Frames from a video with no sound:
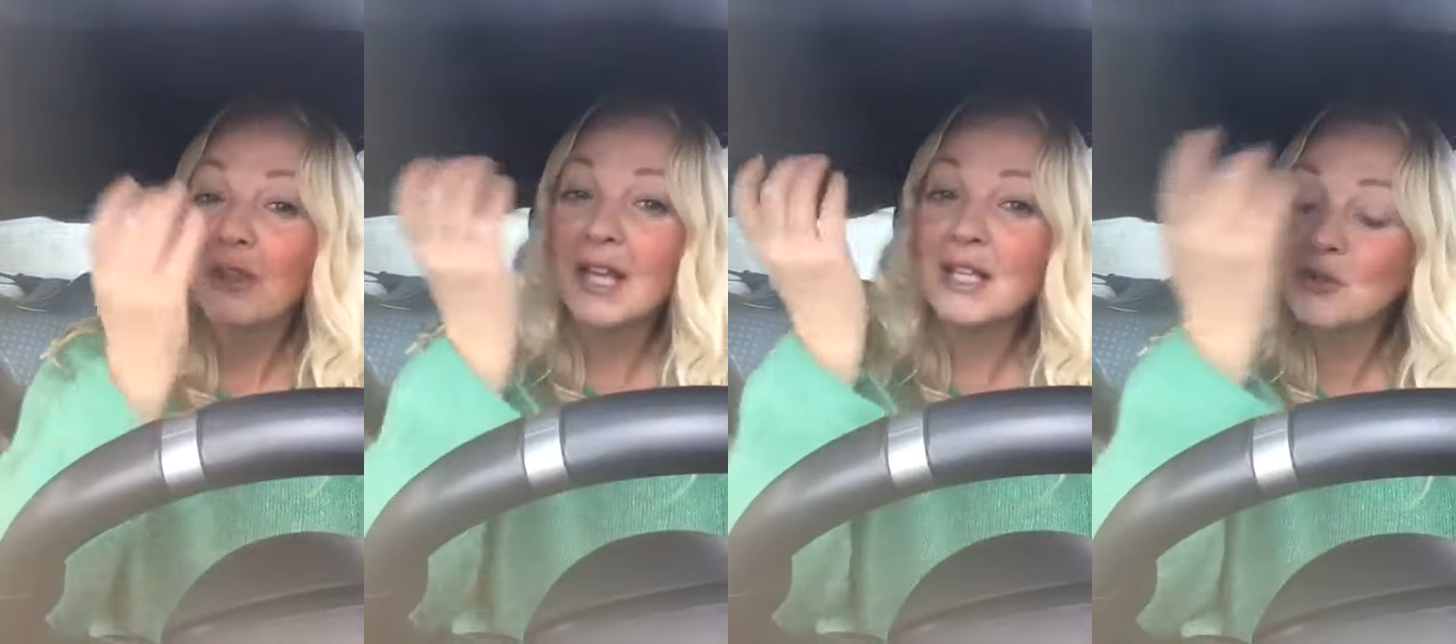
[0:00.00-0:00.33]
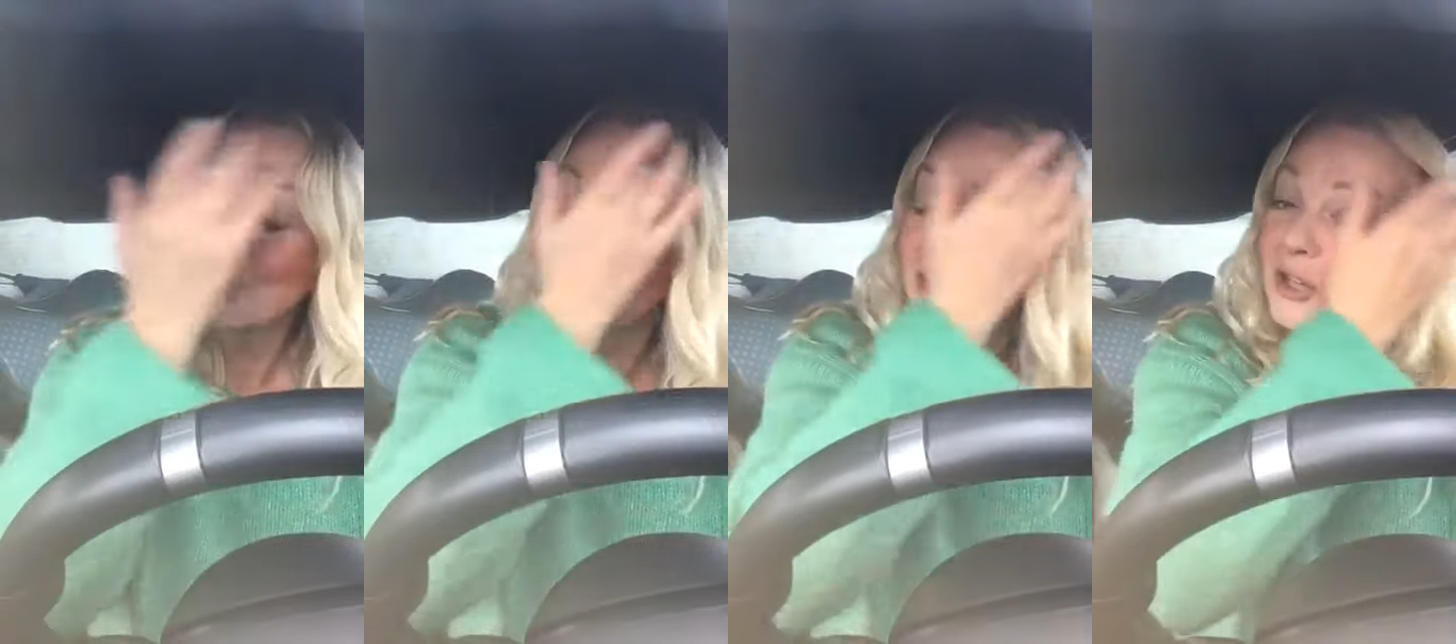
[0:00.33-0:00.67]
the
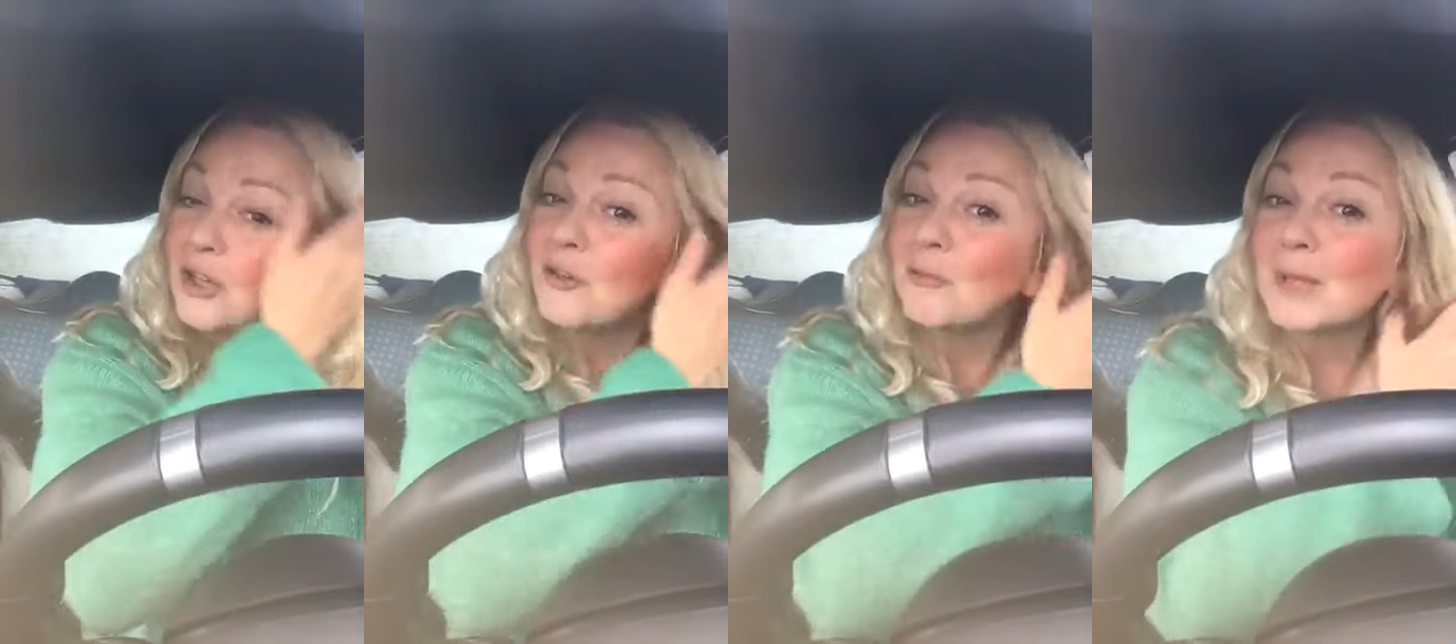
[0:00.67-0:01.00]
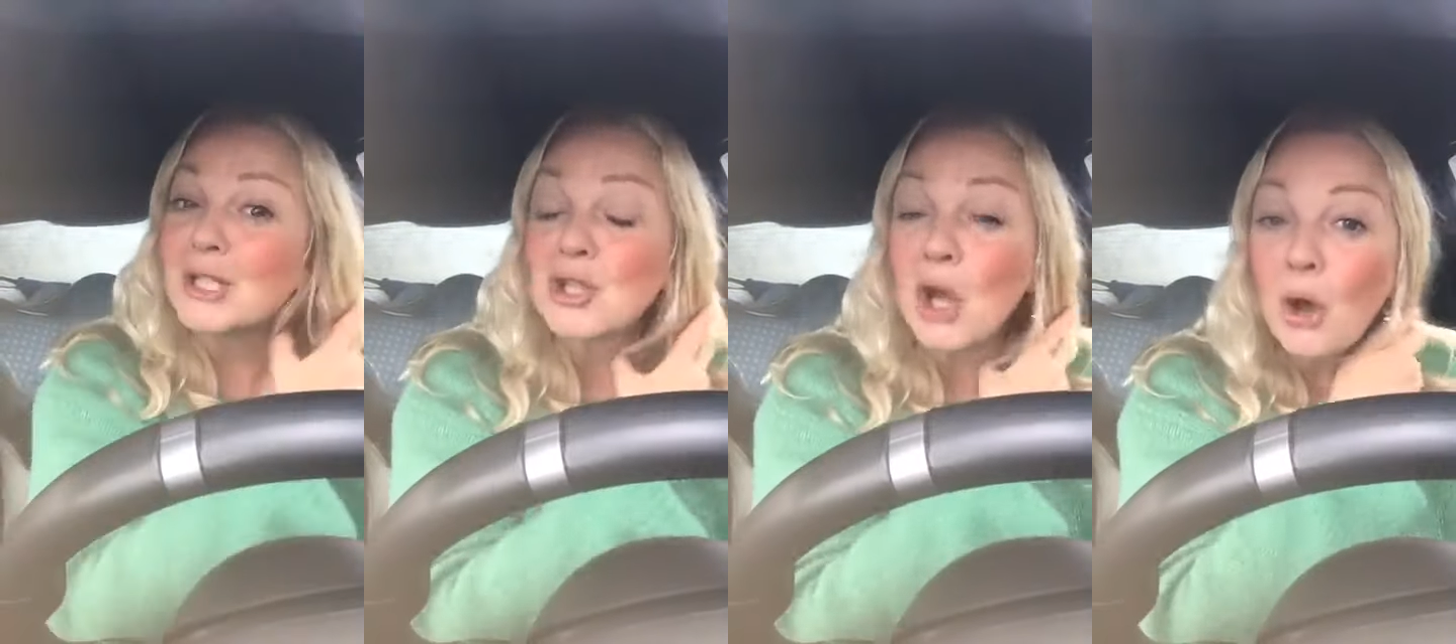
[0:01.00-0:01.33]
history that you've
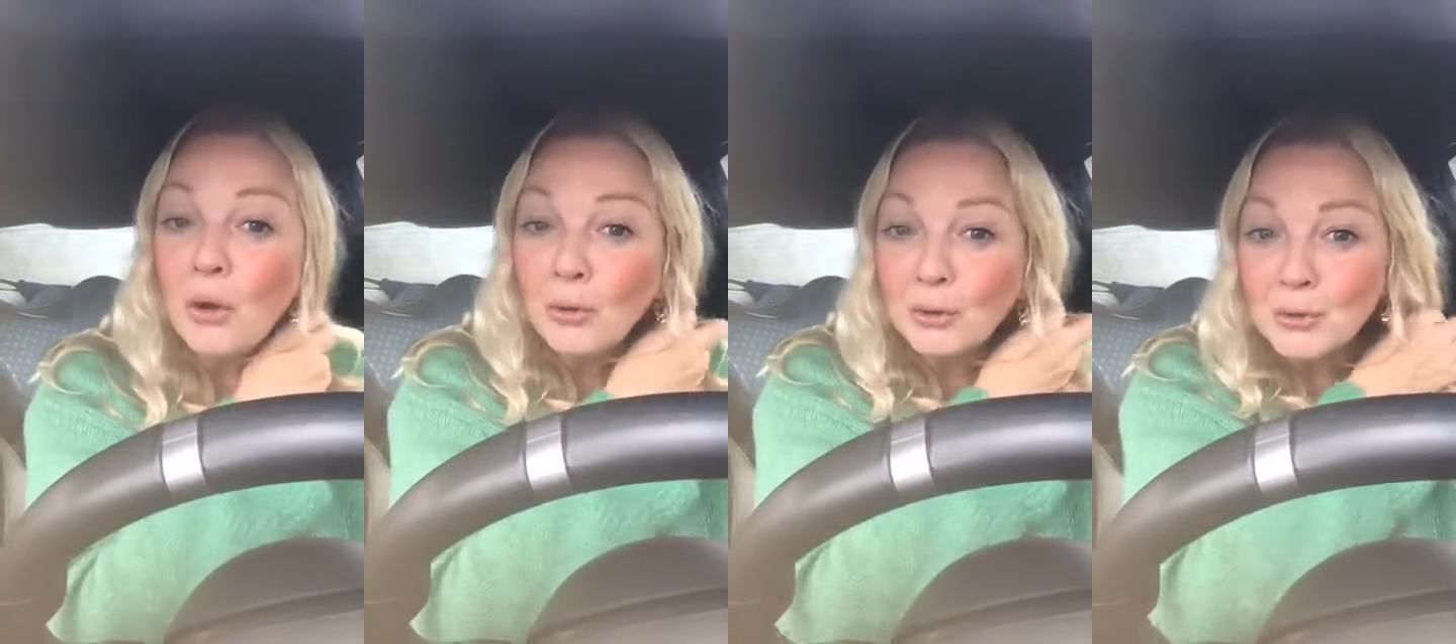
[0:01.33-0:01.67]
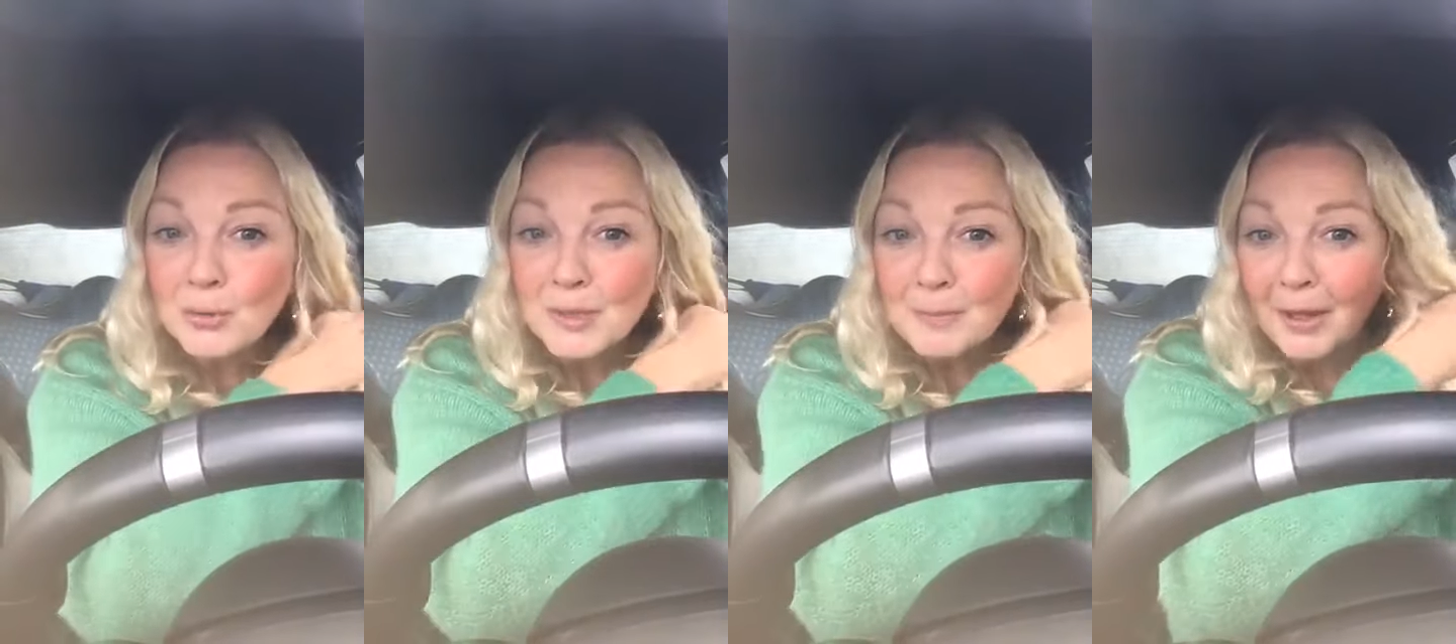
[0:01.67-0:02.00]
been
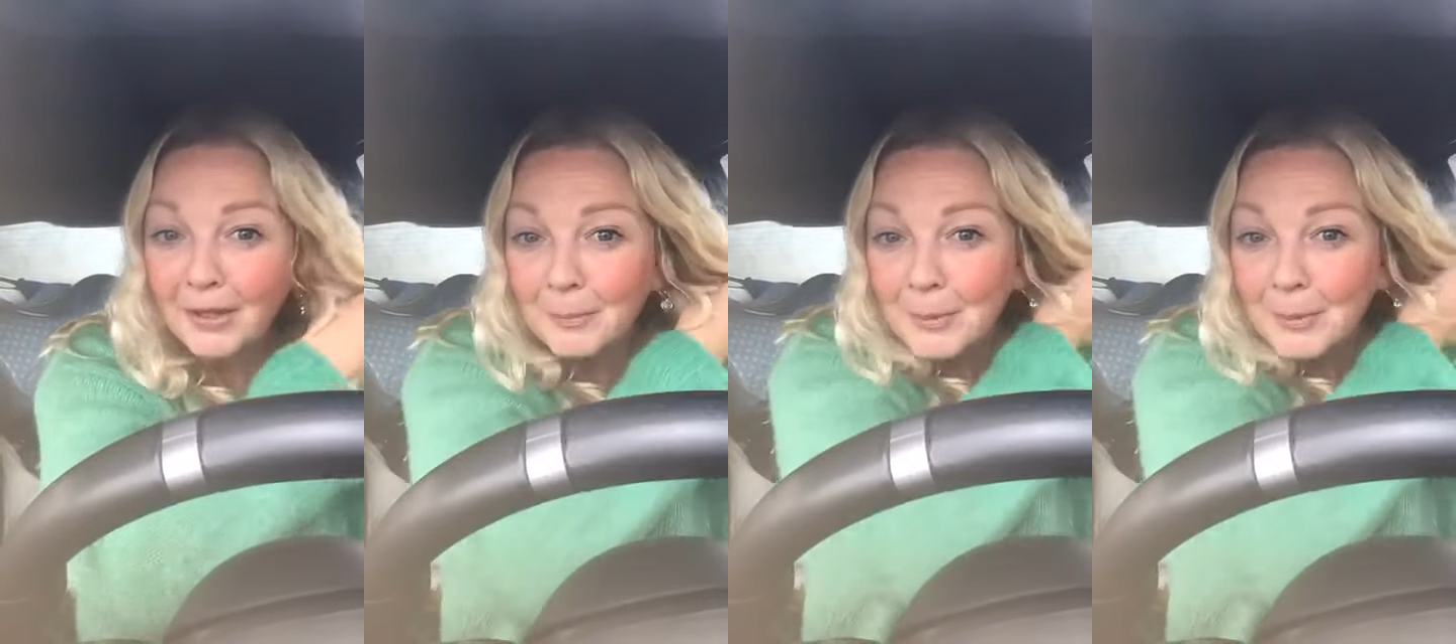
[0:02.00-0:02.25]
told was by